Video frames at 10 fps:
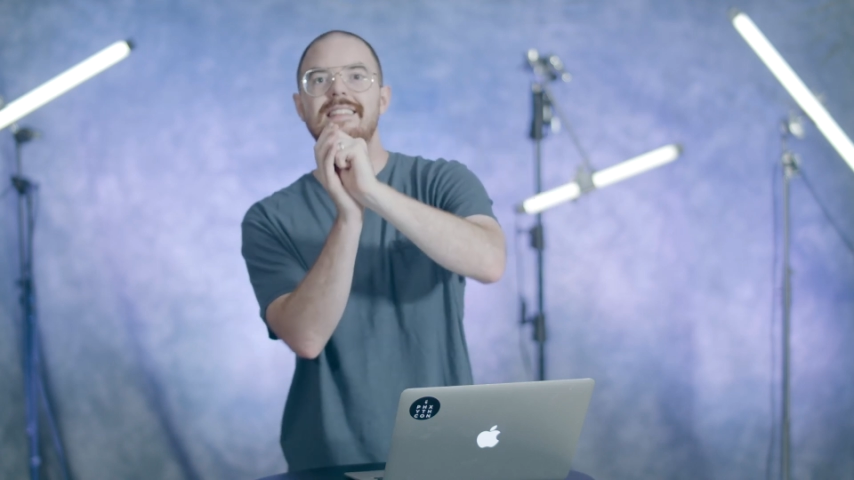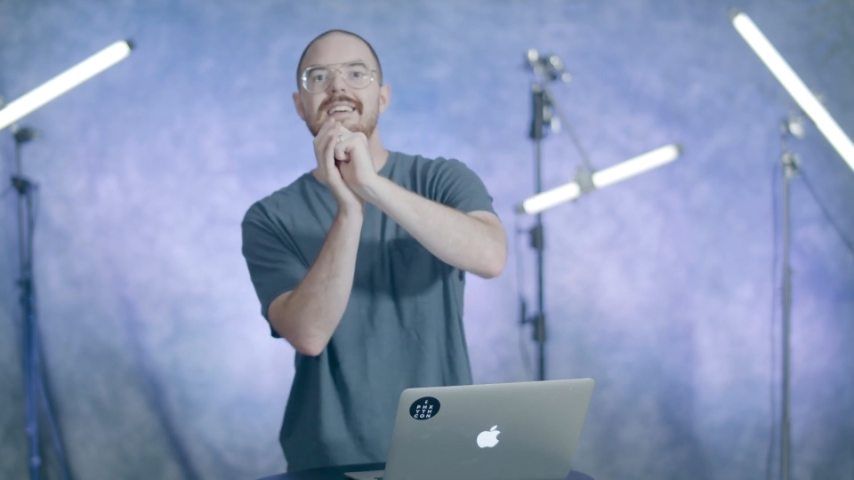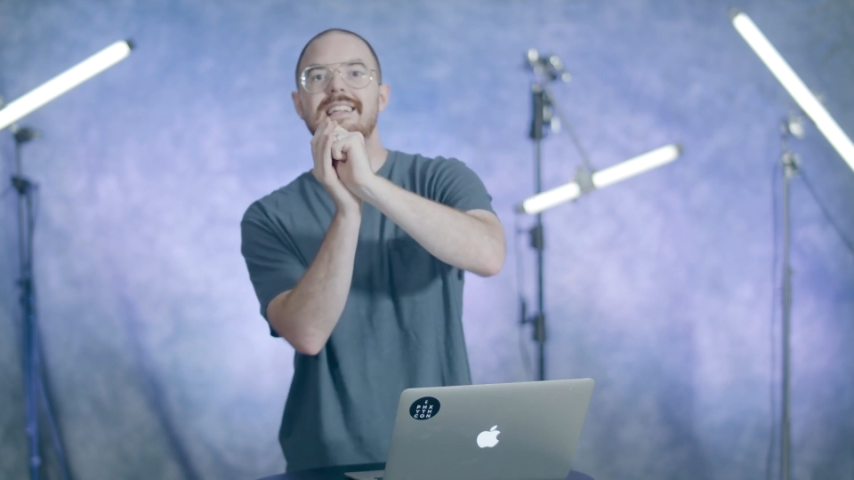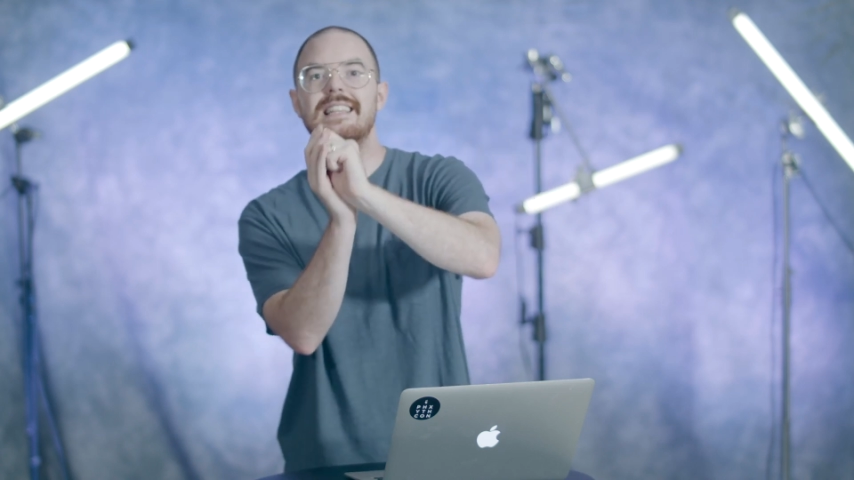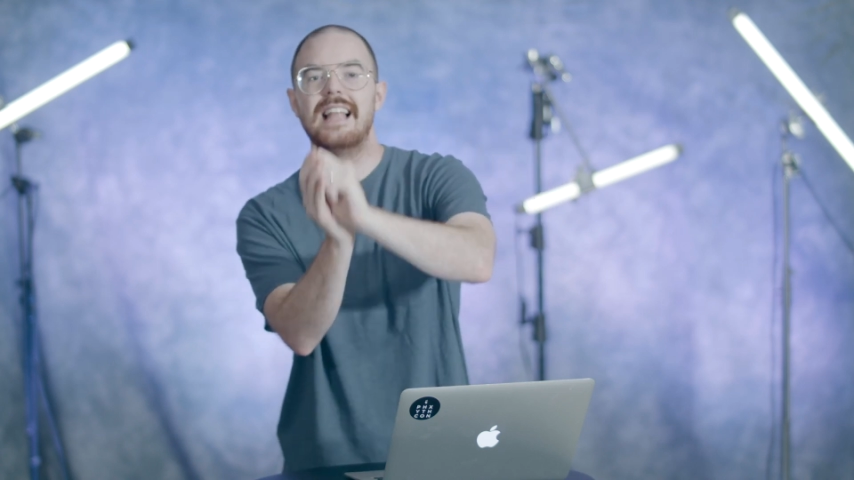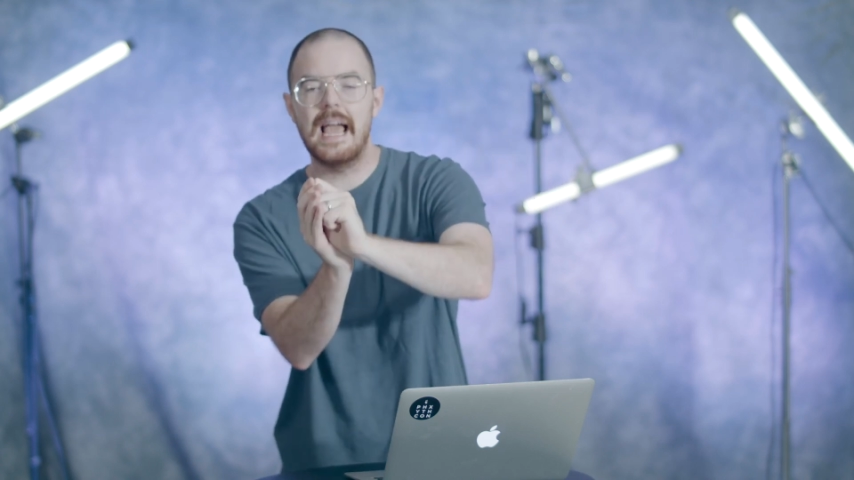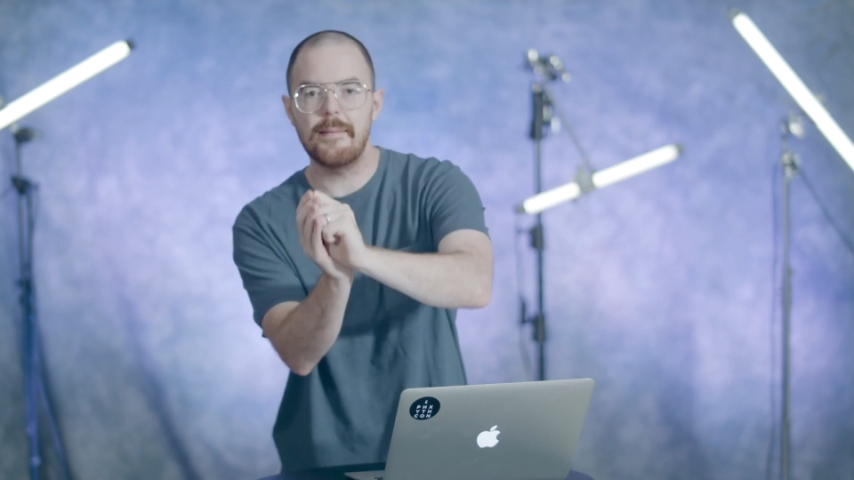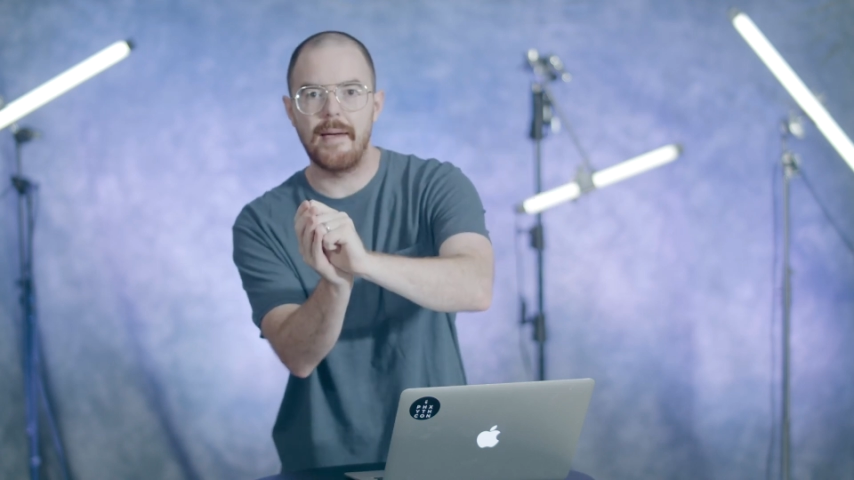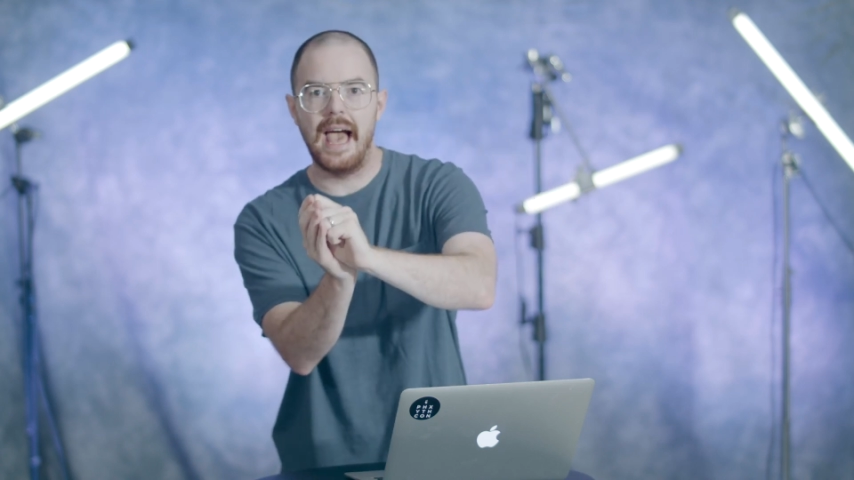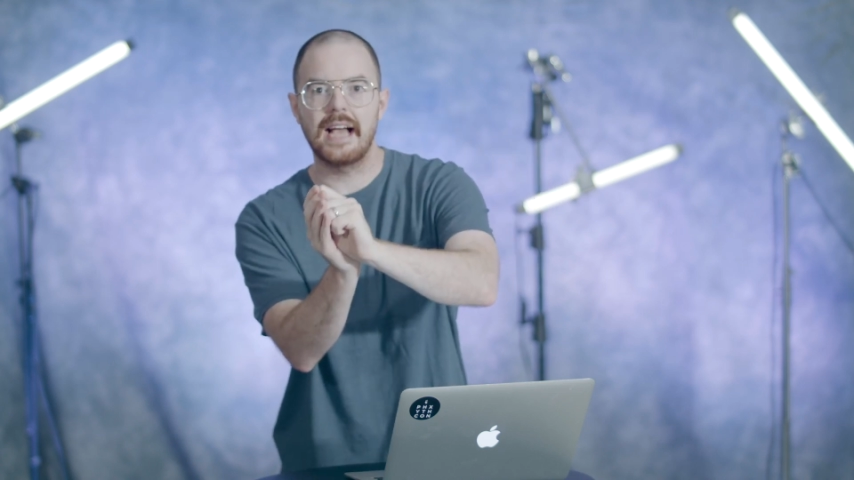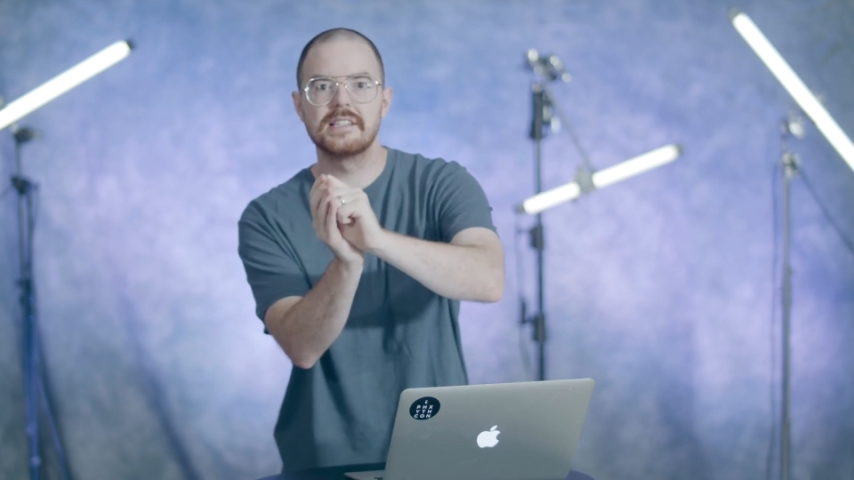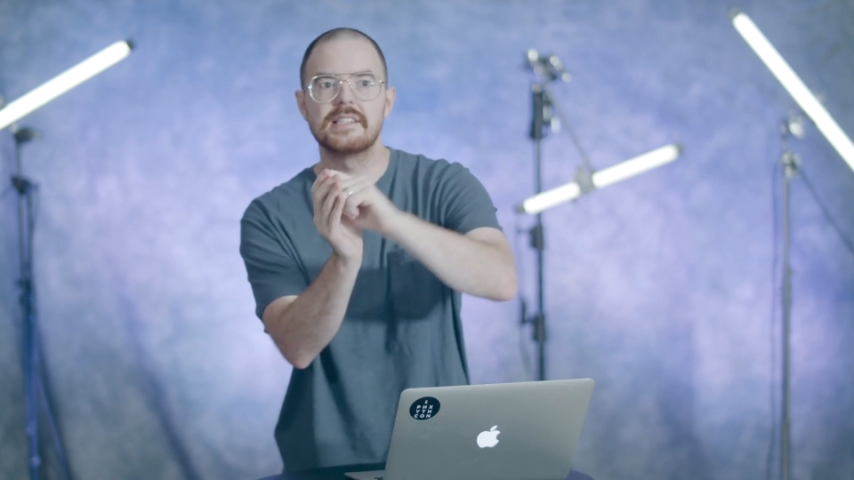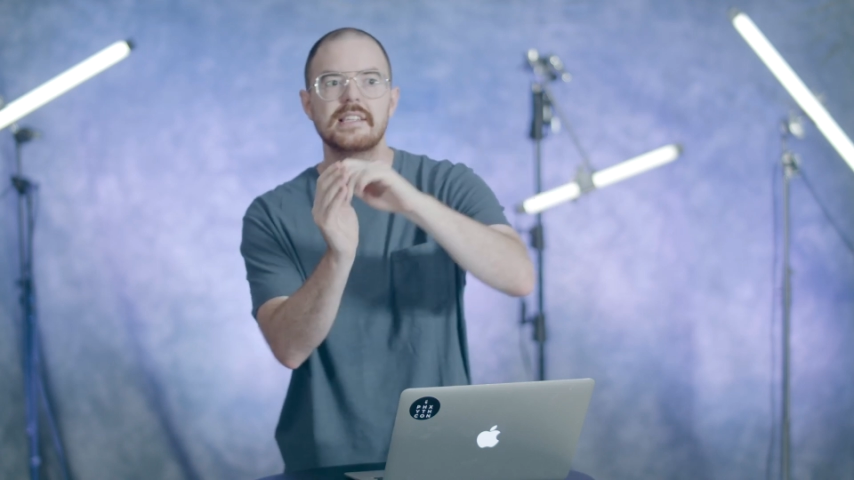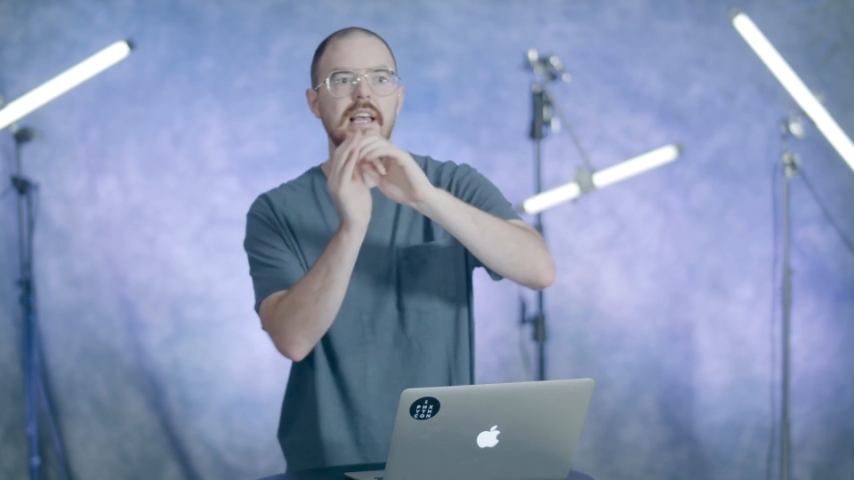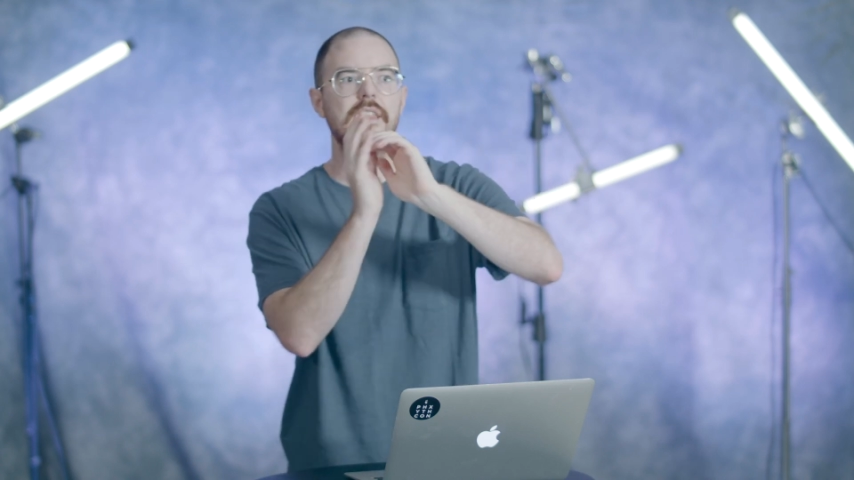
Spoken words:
the climax,